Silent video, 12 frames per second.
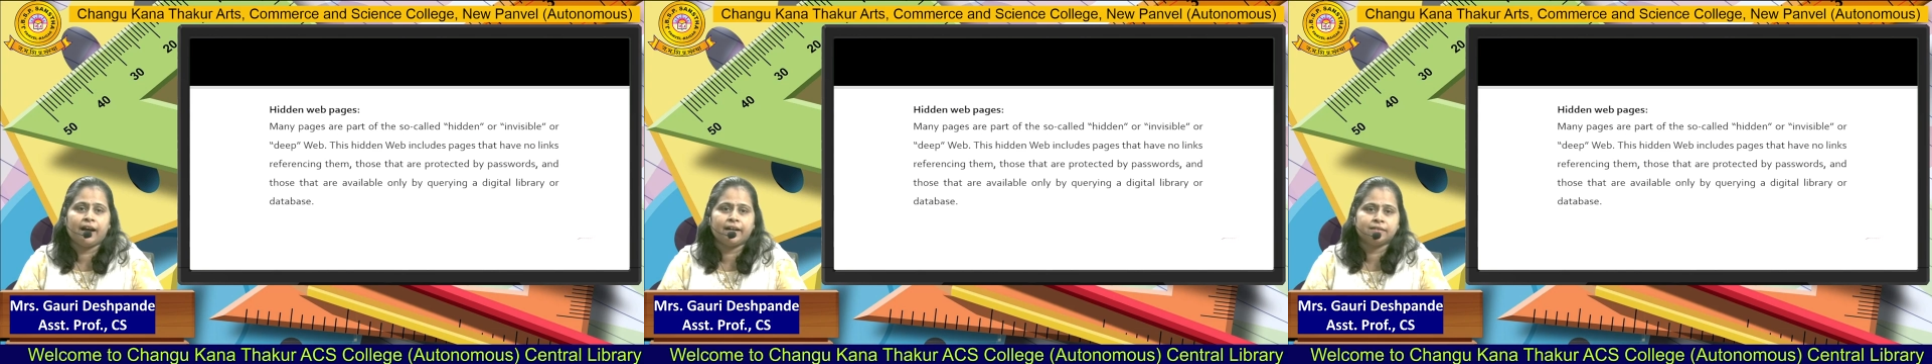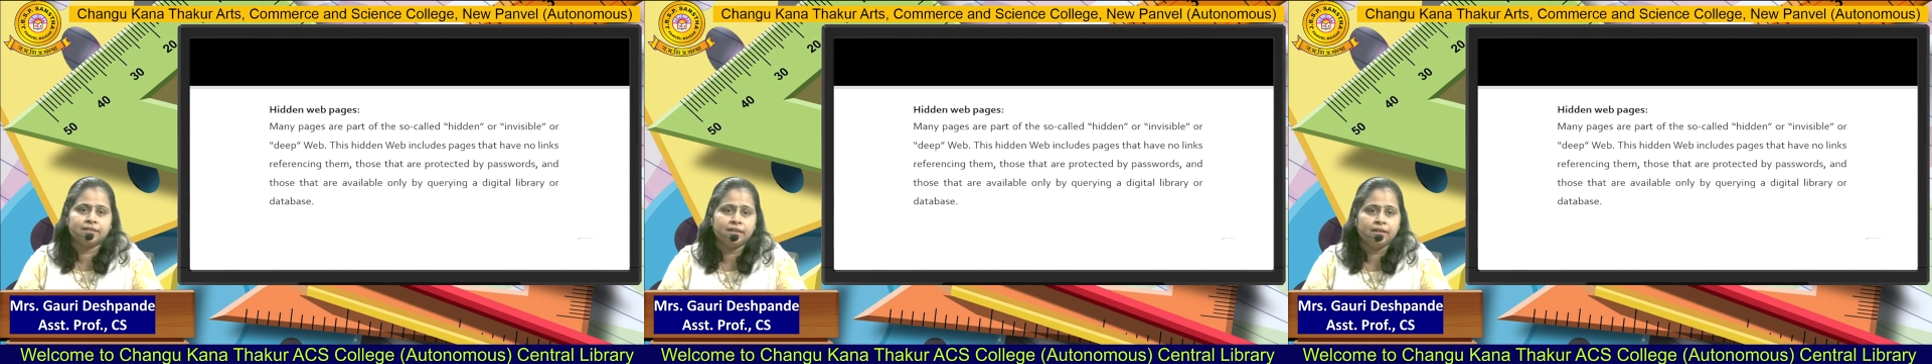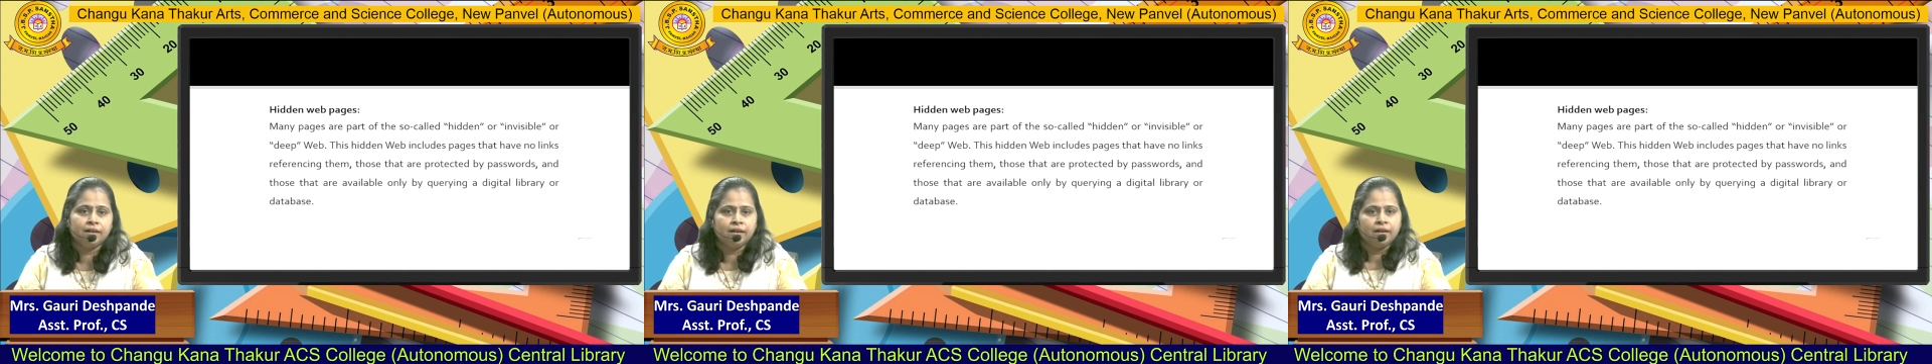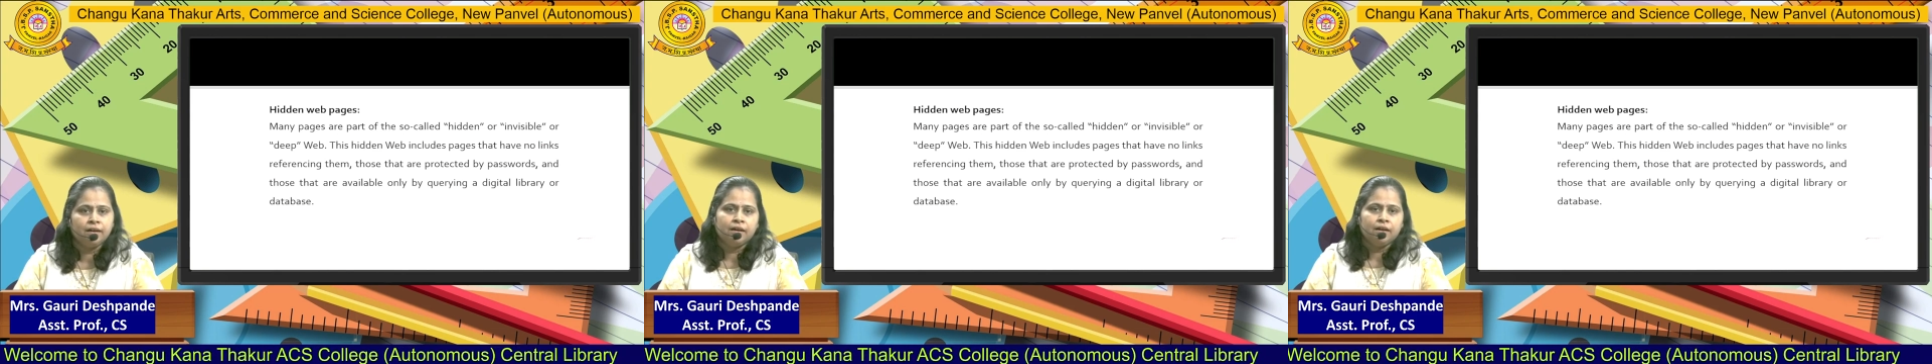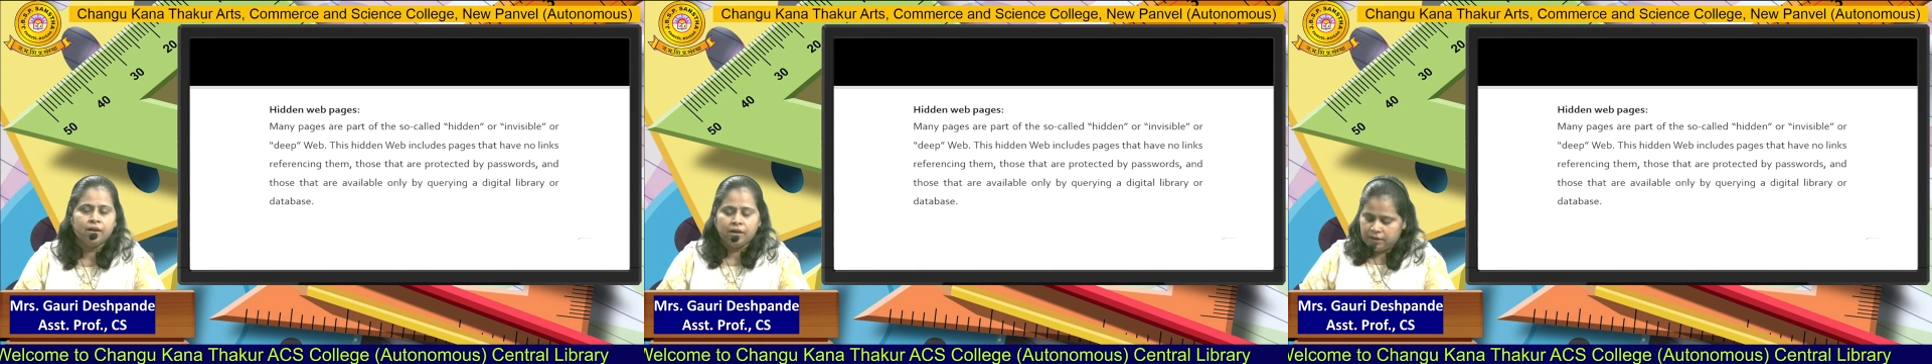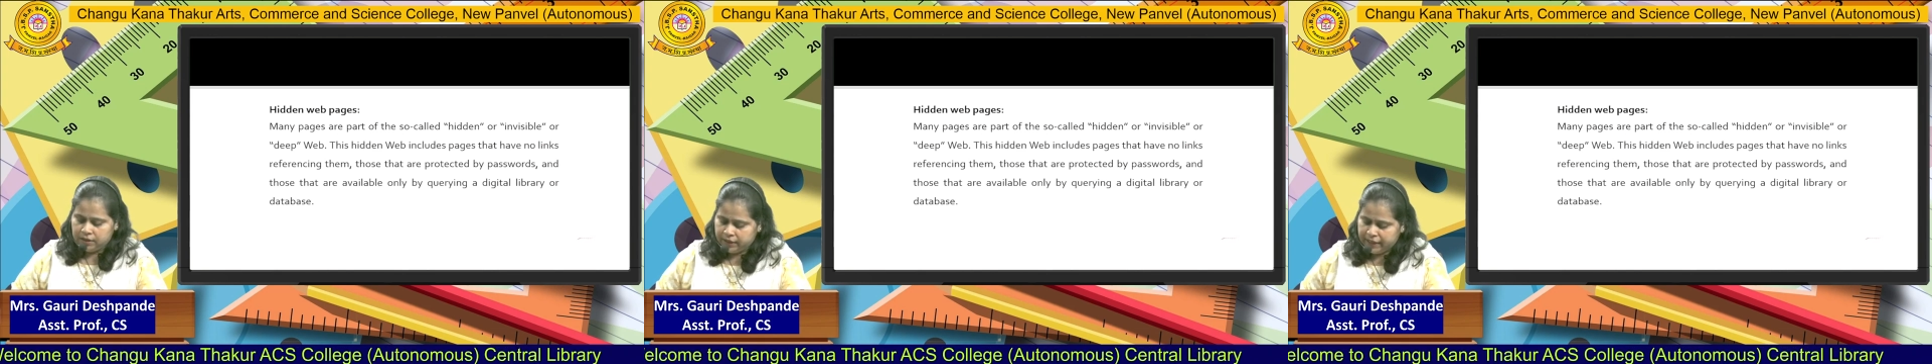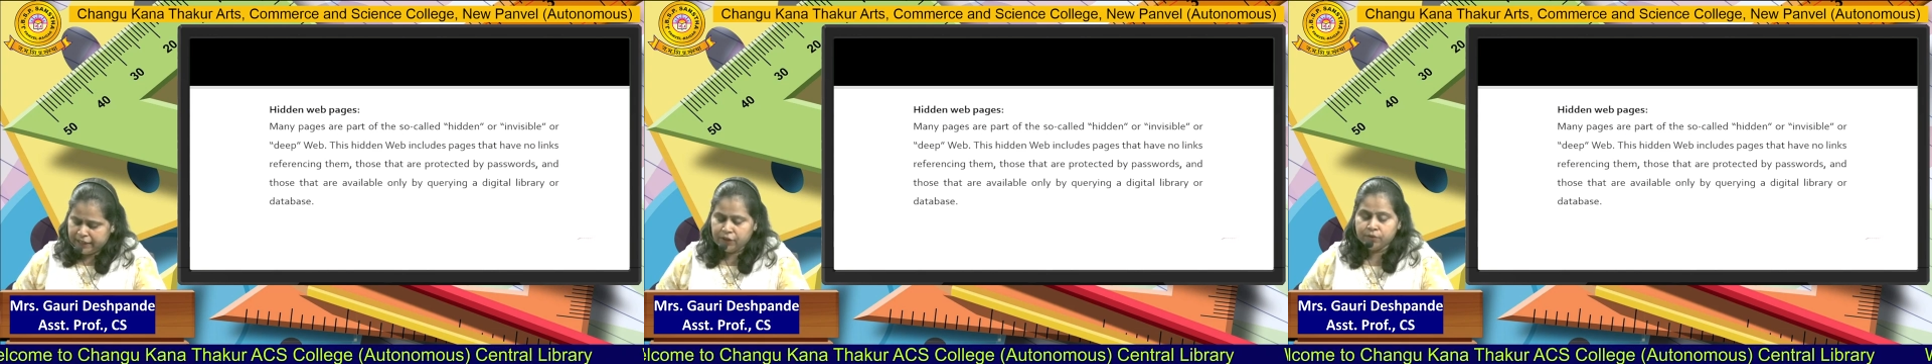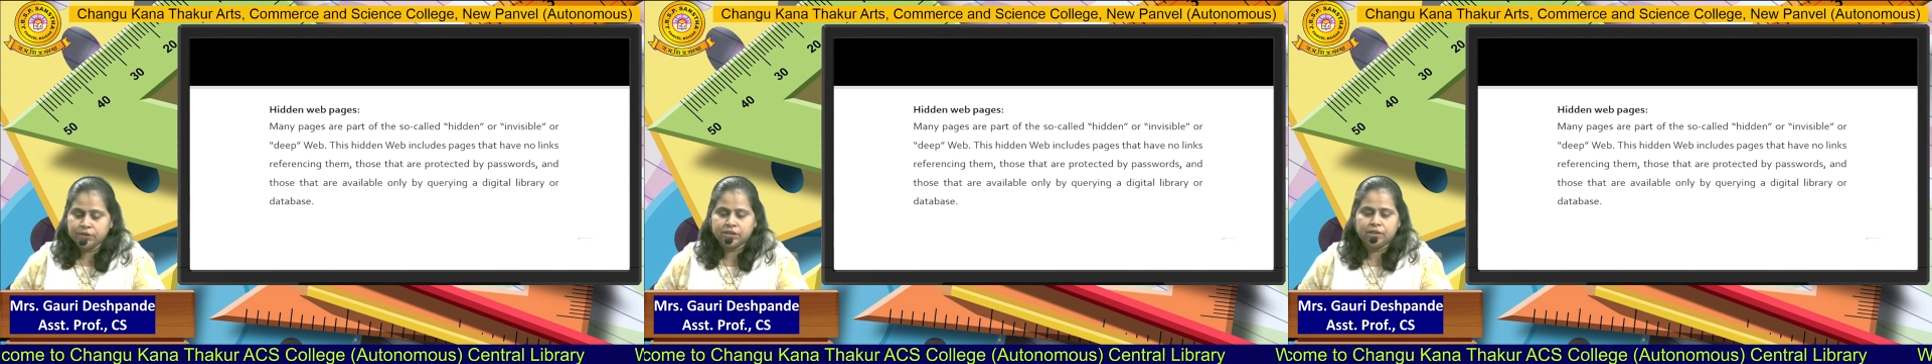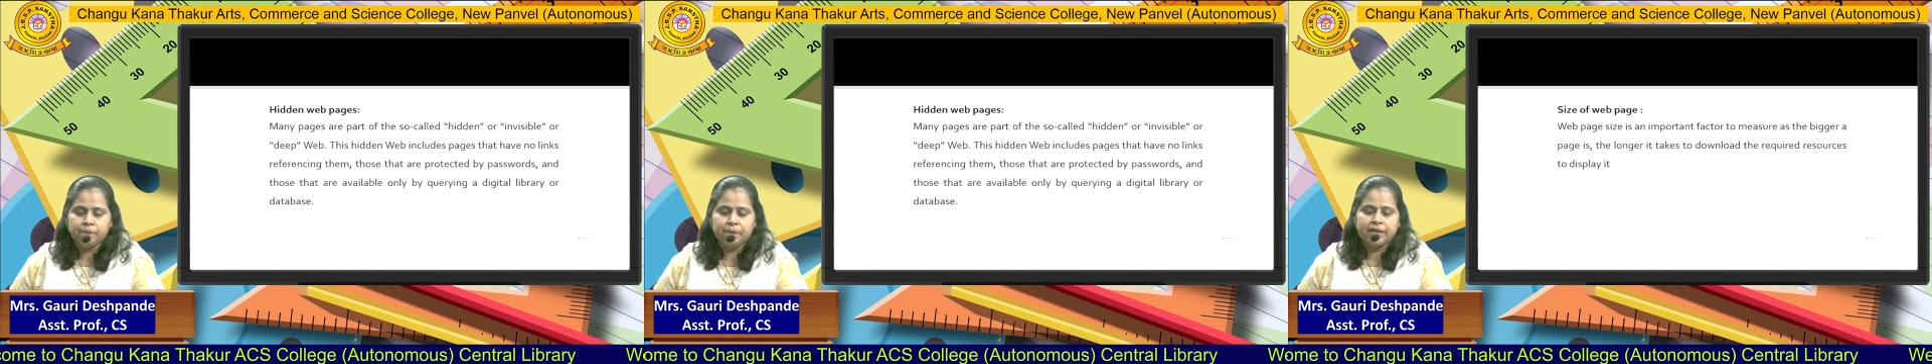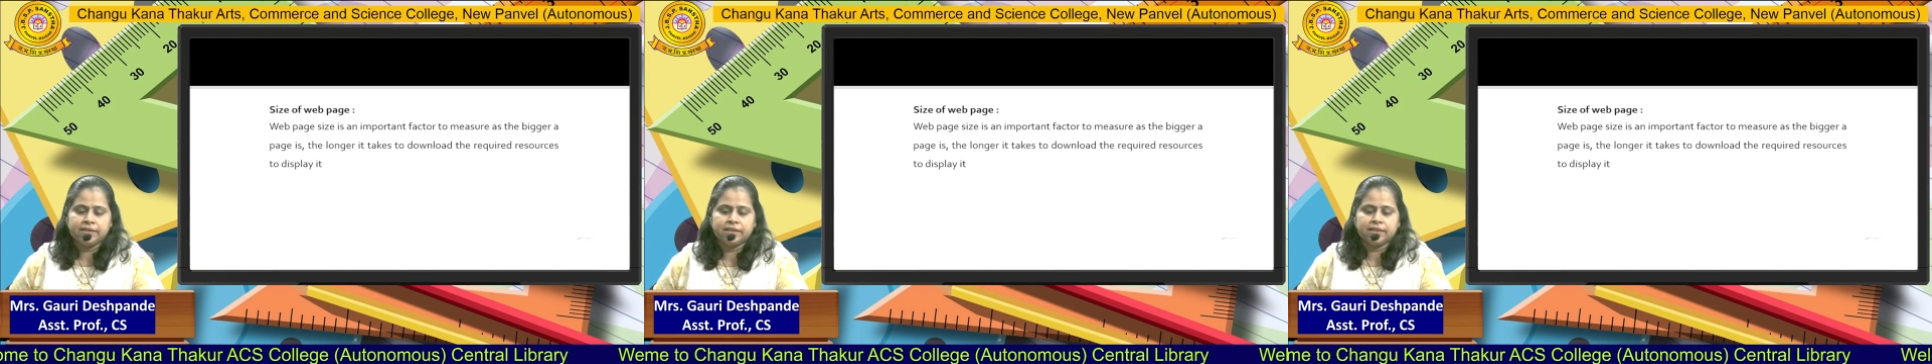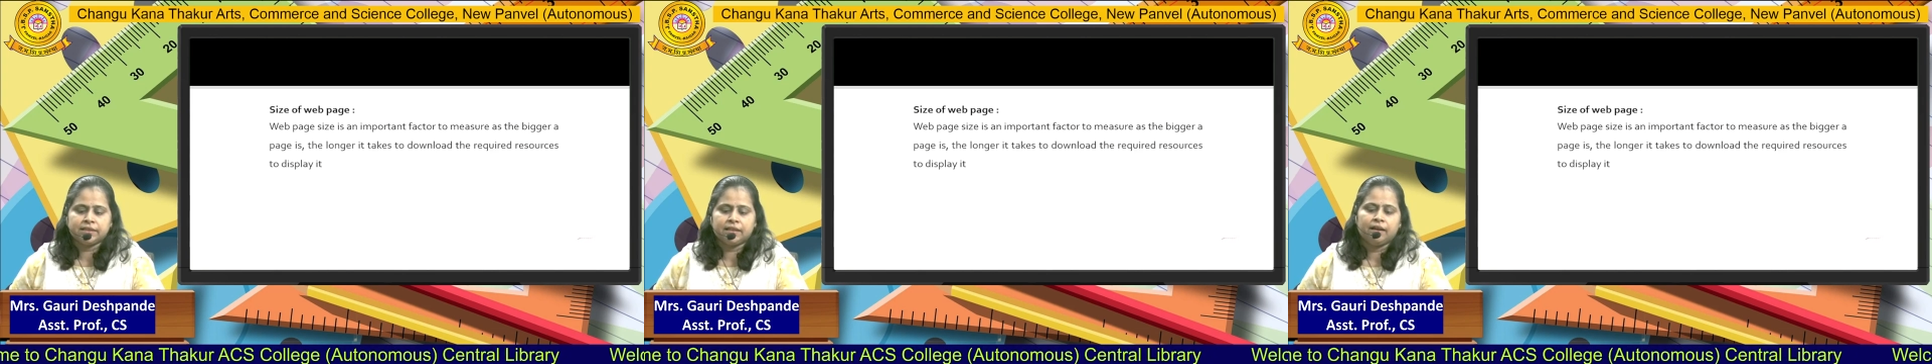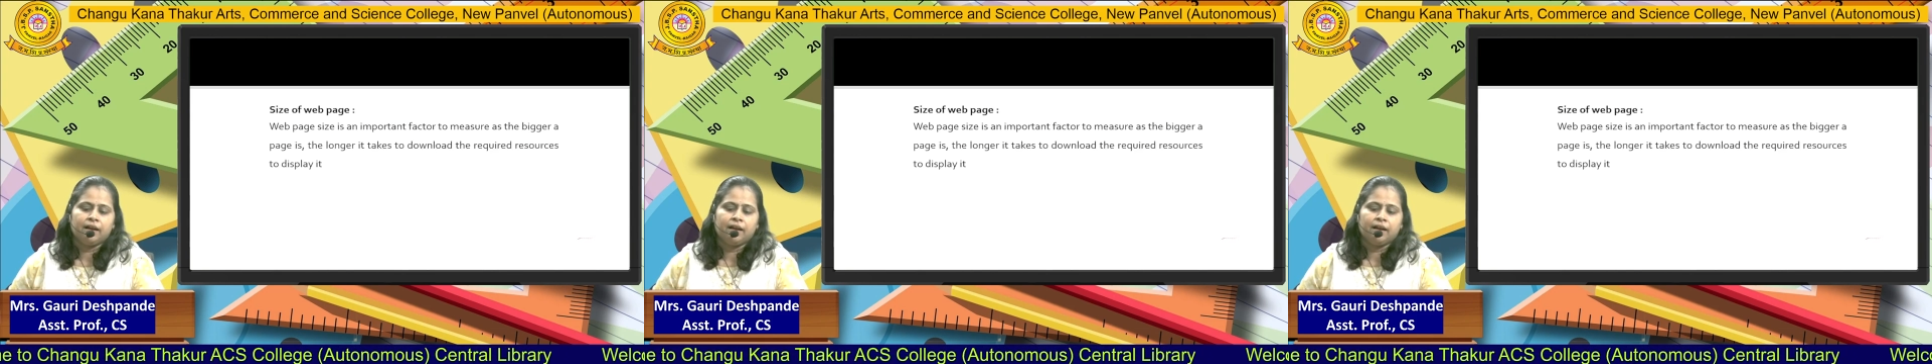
the uh, individual pages